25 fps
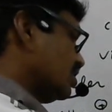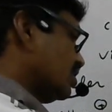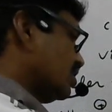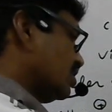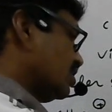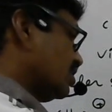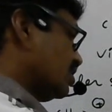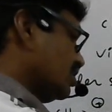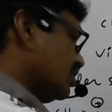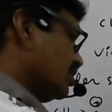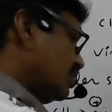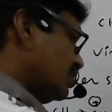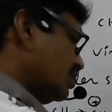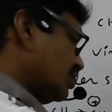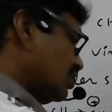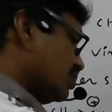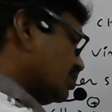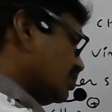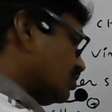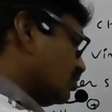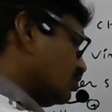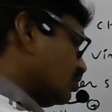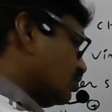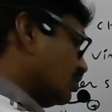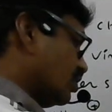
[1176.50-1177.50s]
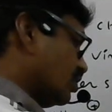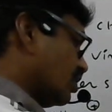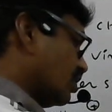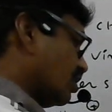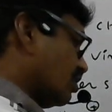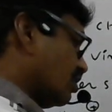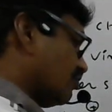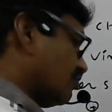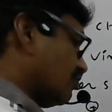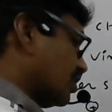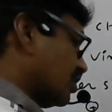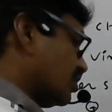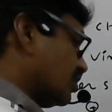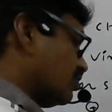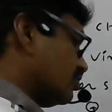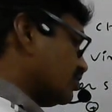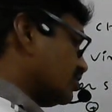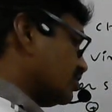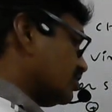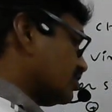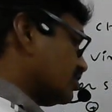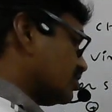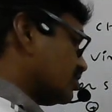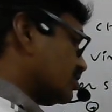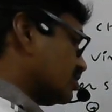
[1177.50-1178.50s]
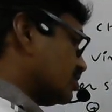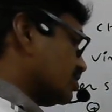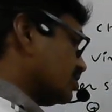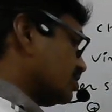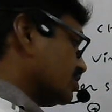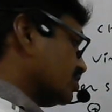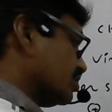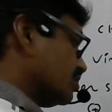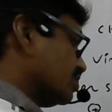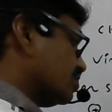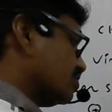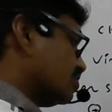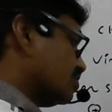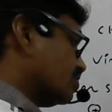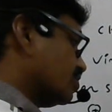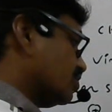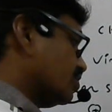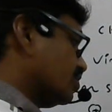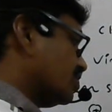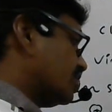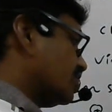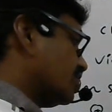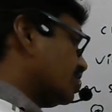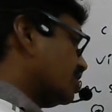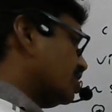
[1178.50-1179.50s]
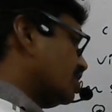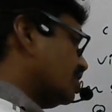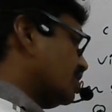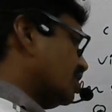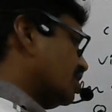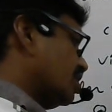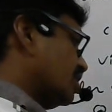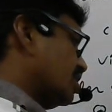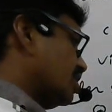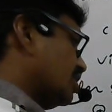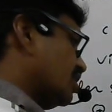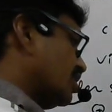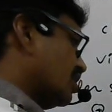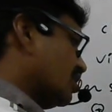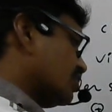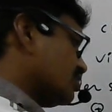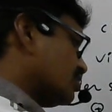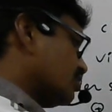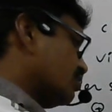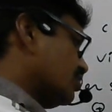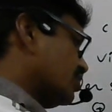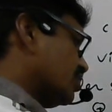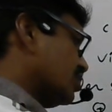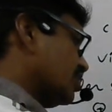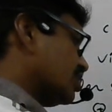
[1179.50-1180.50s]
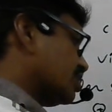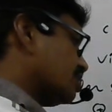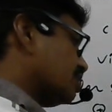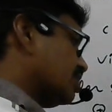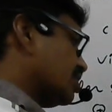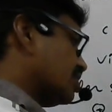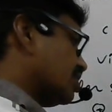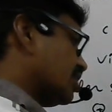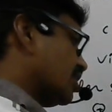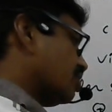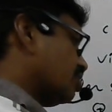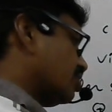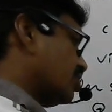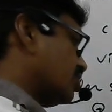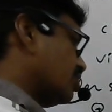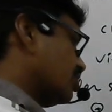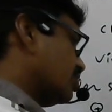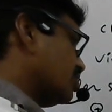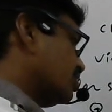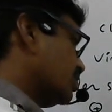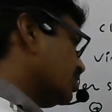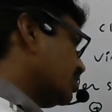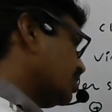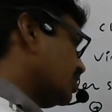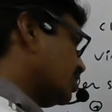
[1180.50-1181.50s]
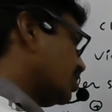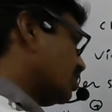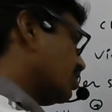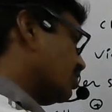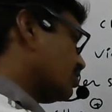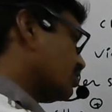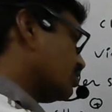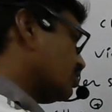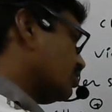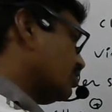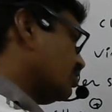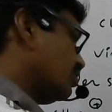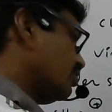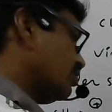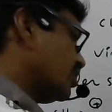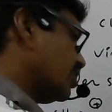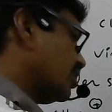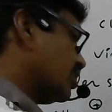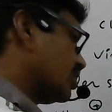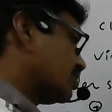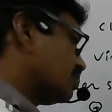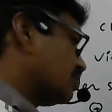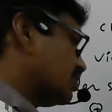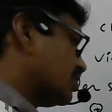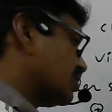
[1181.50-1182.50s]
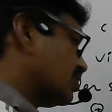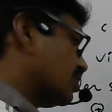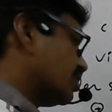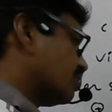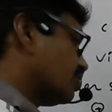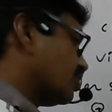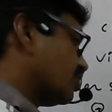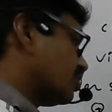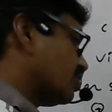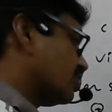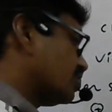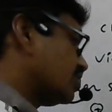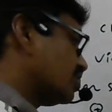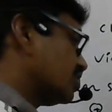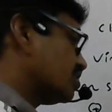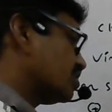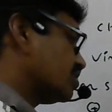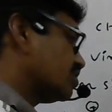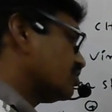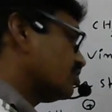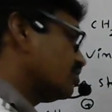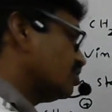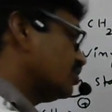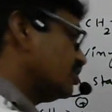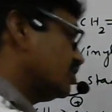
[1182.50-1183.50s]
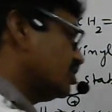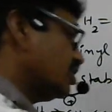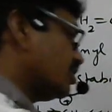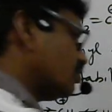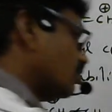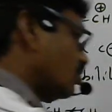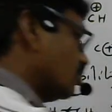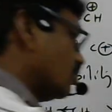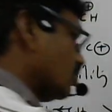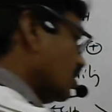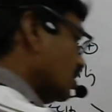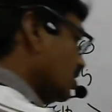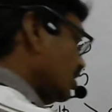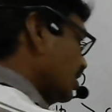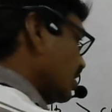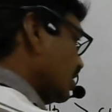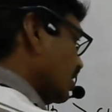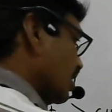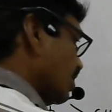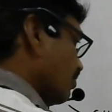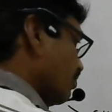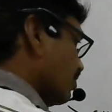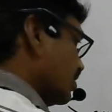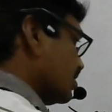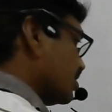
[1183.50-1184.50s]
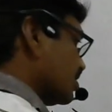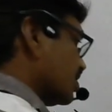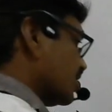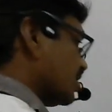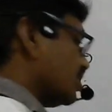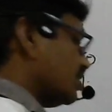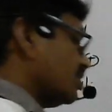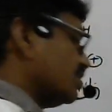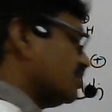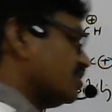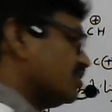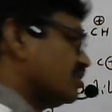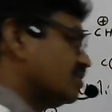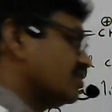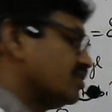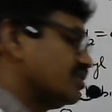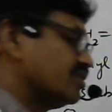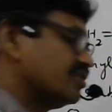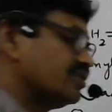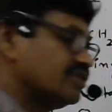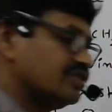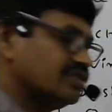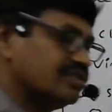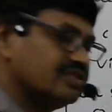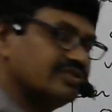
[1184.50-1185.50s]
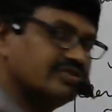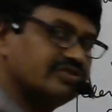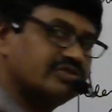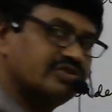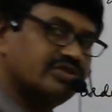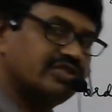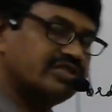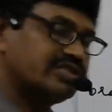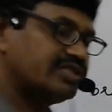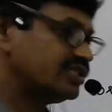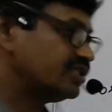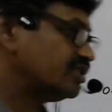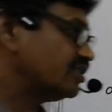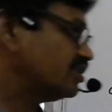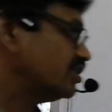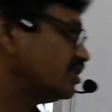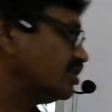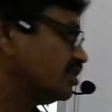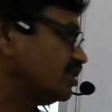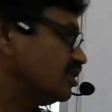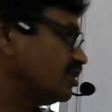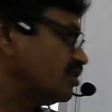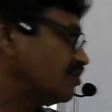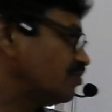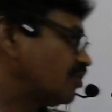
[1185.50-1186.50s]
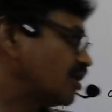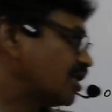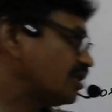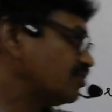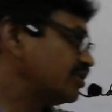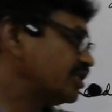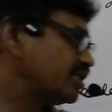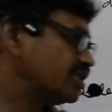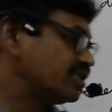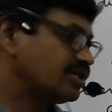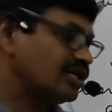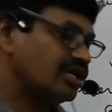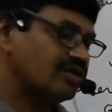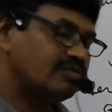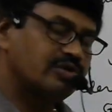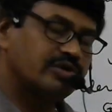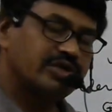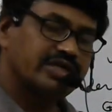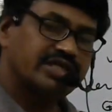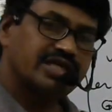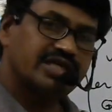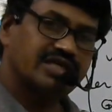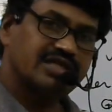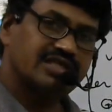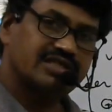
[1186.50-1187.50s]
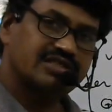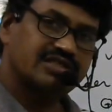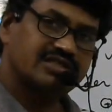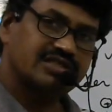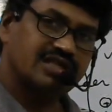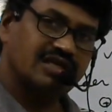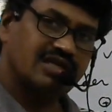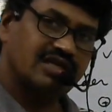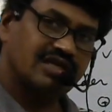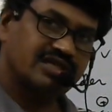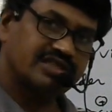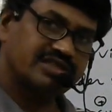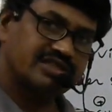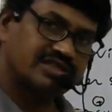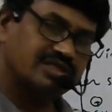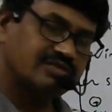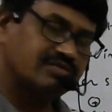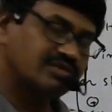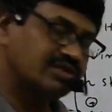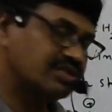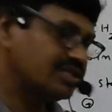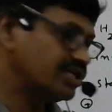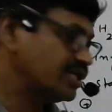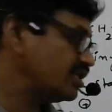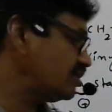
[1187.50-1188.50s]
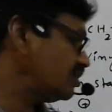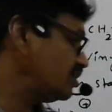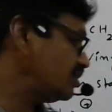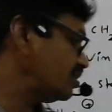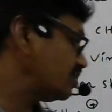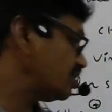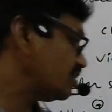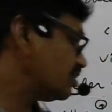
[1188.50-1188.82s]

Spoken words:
here 2 alpha hydrogens. So that here also we can expect a hyperconjugation, here also we can expect a hyperconjugation. So here only one side. So that primary carbocation is less stable than